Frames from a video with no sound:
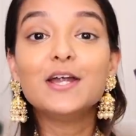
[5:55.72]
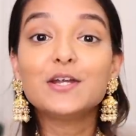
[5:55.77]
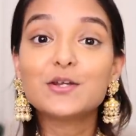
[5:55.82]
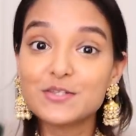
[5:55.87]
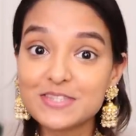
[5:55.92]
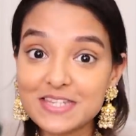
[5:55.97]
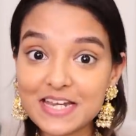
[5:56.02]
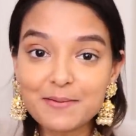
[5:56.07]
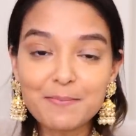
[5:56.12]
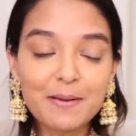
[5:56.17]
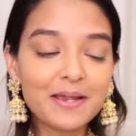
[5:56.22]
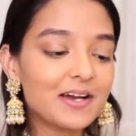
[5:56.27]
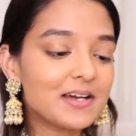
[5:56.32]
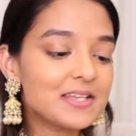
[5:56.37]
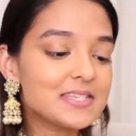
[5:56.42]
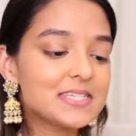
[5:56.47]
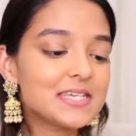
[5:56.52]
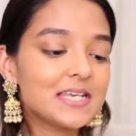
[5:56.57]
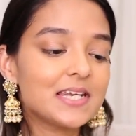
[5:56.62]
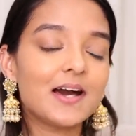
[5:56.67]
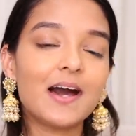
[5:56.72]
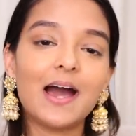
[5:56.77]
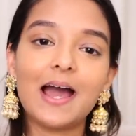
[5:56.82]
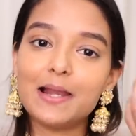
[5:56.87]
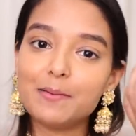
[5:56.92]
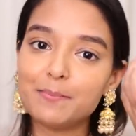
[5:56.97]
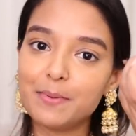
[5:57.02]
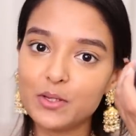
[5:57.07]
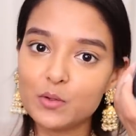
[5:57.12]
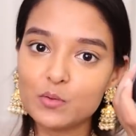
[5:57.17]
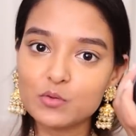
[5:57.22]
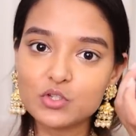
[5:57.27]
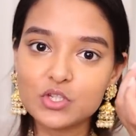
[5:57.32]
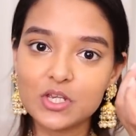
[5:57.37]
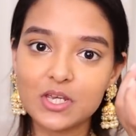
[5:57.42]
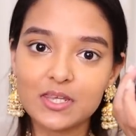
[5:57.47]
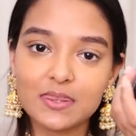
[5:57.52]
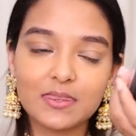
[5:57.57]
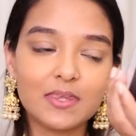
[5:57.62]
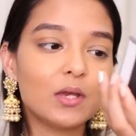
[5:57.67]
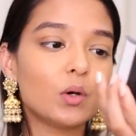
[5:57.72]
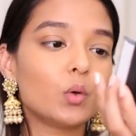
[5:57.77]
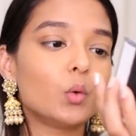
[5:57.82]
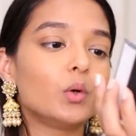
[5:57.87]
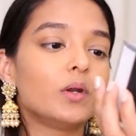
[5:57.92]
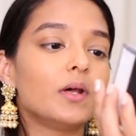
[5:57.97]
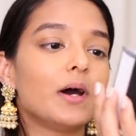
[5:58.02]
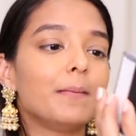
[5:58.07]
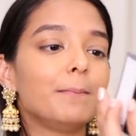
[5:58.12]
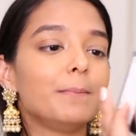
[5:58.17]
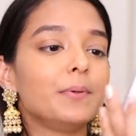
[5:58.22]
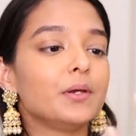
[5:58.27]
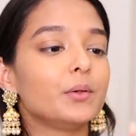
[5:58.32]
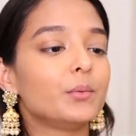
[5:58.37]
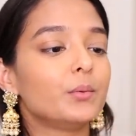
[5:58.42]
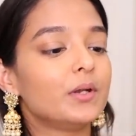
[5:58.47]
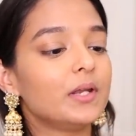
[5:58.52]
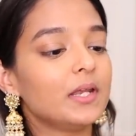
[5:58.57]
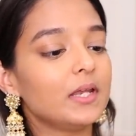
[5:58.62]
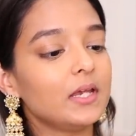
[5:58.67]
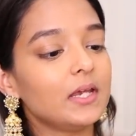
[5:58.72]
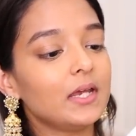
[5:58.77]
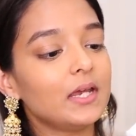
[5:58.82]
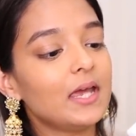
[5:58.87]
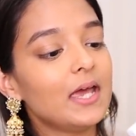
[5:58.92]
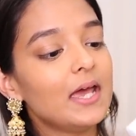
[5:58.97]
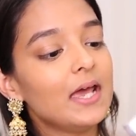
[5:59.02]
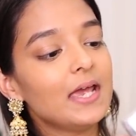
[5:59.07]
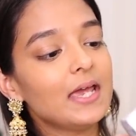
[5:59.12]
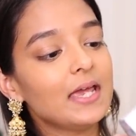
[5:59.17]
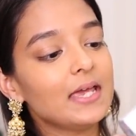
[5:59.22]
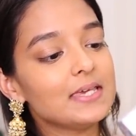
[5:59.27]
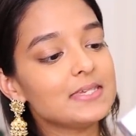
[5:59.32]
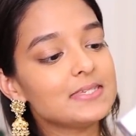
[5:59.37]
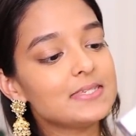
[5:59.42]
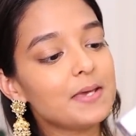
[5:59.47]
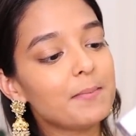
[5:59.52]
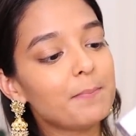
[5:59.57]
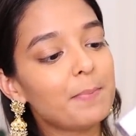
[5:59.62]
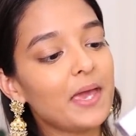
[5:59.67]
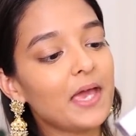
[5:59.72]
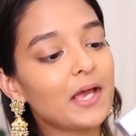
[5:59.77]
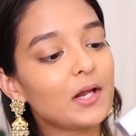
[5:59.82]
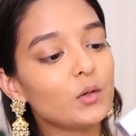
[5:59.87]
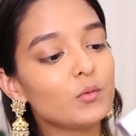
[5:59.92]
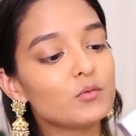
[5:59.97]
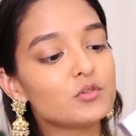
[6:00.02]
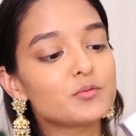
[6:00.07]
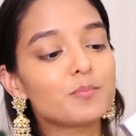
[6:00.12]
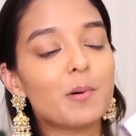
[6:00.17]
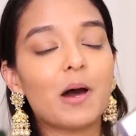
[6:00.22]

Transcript: To set my concealer, I'll be using the Huda Beauty Easy Bake Loose